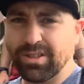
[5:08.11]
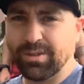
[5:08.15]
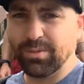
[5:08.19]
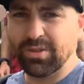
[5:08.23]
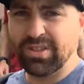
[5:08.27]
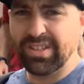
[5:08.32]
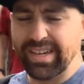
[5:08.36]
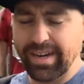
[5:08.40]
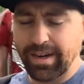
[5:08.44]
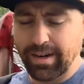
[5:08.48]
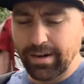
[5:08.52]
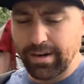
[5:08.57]
some
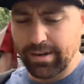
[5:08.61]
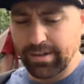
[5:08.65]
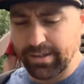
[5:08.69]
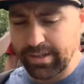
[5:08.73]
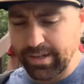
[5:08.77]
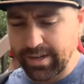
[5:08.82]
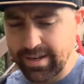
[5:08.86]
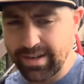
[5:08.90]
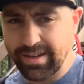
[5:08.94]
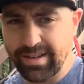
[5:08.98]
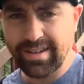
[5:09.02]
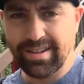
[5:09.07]

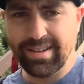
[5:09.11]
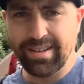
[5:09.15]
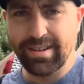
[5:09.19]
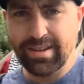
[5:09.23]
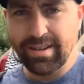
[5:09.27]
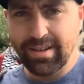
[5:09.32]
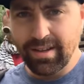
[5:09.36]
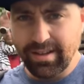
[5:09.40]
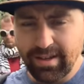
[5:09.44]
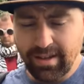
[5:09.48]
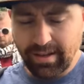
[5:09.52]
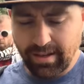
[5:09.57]
stairs,
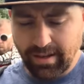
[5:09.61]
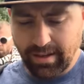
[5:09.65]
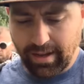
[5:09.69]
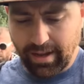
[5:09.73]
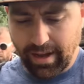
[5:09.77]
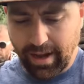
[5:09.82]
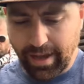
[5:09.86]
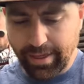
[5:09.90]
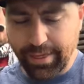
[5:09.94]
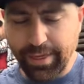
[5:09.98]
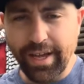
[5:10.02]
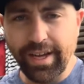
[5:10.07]

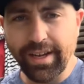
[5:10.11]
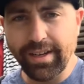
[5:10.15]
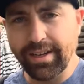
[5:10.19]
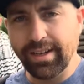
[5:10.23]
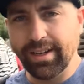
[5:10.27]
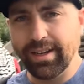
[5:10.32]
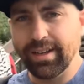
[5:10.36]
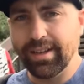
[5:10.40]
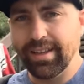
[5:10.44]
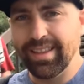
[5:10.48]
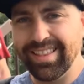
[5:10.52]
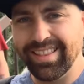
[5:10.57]
I
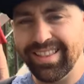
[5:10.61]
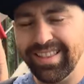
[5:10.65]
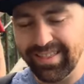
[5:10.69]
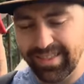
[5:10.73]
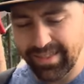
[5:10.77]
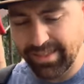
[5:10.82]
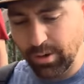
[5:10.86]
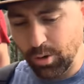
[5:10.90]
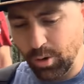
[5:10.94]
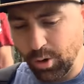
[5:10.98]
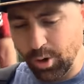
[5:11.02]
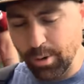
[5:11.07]
think
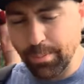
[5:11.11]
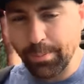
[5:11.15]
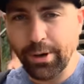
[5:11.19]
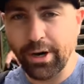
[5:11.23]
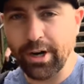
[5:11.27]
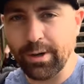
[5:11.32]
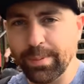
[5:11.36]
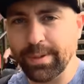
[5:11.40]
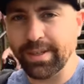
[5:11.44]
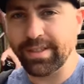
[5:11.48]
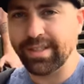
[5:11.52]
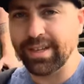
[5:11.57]
the whole
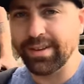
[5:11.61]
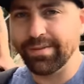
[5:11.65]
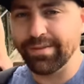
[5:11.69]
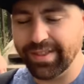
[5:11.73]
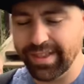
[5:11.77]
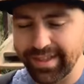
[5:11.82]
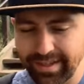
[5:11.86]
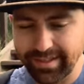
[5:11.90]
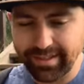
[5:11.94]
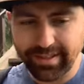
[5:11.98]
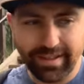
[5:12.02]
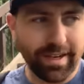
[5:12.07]
purpose
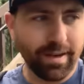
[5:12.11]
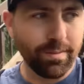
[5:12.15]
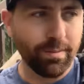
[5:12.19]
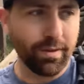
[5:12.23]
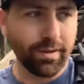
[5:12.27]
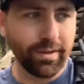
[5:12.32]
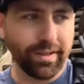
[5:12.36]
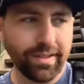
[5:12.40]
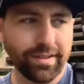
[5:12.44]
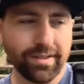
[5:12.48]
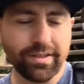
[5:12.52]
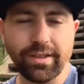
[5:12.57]
of this
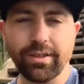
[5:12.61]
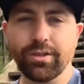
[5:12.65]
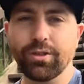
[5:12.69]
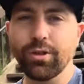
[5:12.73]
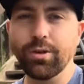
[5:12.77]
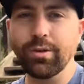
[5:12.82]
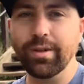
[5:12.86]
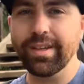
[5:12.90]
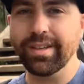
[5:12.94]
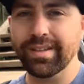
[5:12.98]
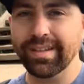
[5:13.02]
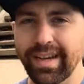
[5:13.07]
gimbal is to
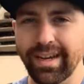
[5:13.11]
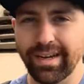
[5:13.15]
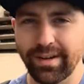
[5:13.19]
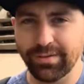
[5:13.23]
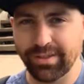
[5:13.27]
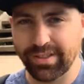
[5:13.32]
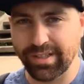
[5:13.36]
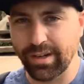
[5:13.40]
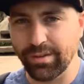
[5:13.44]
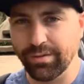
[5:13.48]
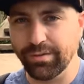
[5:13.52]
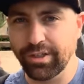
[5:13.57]
do these kind of
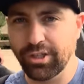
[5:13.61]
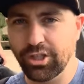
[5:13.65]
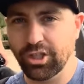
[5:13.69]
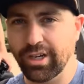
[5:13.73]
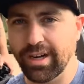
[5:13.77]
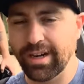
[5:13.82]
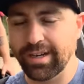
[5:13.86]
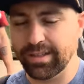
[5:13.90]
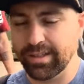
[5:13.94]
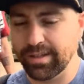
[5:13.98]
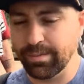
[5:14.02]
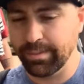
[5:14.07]
selfie
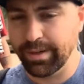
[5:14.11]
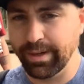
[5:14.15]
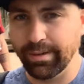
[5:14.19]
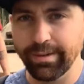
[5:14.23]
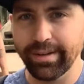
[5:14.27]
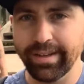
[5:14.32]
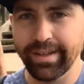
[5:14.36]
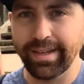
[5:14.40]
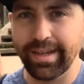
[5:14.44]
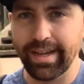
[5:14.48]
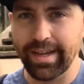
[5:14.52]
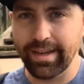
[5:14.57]
shots and be able
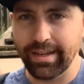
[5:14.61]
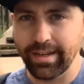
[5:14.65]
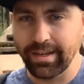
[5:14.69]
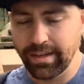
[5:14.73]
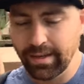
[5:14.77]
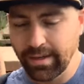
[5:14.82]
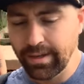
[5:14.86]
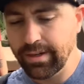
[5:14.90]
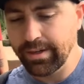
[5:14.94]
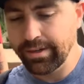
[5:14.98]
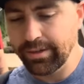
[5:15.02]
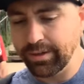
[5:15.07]
to get
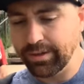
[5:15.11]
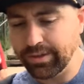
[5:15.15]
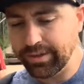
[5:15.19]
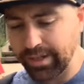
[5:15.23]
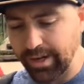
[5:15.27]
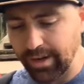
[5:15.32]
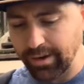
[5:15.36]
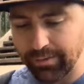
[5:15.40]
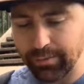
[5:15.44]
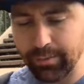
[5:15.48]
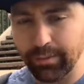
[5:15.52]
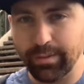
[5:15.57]

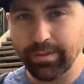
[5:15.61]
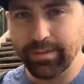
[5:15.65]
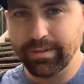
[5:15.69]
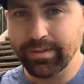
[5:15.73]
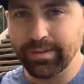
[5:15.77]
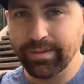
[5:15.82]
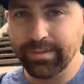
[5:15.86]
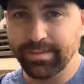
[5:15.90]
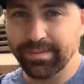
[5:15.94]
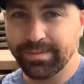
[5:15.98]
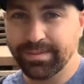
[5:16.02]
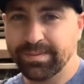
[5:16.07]
yourself
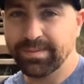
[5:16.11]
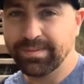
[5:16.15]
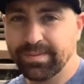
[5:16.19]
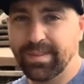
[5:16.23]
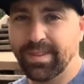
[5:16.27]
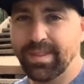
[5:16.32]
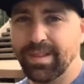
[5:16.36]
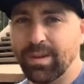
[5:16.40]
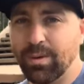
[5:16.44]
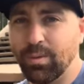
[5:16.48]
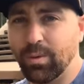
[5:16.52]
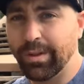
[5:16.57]

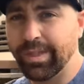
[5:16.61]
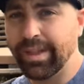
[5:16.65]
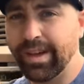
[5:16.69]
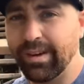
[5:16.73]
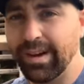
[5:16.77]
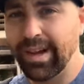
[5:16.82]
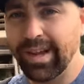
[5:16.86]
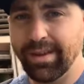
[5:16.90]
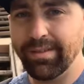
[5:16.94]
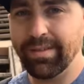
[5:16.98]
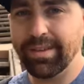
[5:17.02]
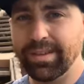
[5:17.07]

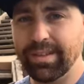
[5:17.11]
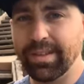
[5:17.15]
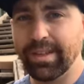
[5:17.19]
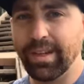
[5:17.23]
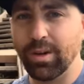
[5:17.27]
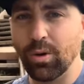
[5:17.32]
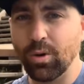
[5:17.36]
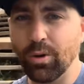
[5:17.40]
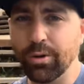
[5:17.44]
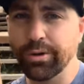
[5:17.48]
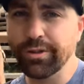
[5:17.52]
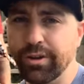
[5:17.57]
without having to
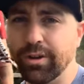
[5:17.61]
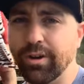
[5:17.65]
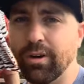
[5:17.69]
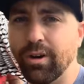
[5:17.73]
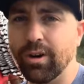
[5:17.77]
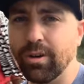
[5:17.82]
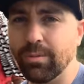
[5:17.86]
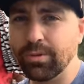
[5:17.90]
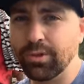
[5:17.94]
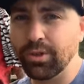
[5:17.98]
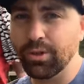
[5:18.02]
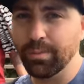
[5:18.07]
like hold your
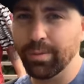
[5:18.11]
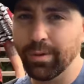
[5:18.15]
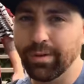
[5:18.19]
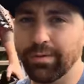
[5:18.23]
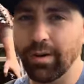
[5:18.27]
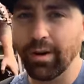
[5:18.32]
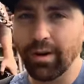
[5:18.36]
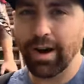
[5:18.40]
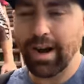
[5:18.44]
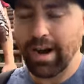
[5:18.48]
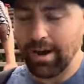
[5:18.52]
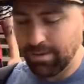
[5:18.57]
arm super
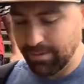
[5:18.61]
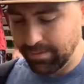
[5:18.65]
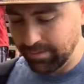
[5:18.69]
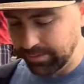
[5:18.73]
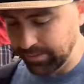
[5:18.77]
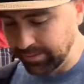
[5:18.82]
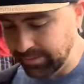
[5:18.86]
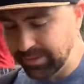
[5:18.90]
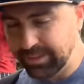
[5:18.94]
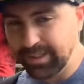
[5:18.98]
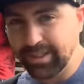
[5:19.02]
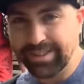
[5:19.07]
far out.
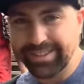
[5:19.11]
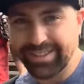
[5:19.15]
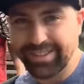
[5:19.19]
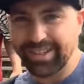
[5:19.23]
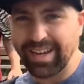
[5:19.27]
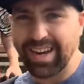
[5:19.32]
Which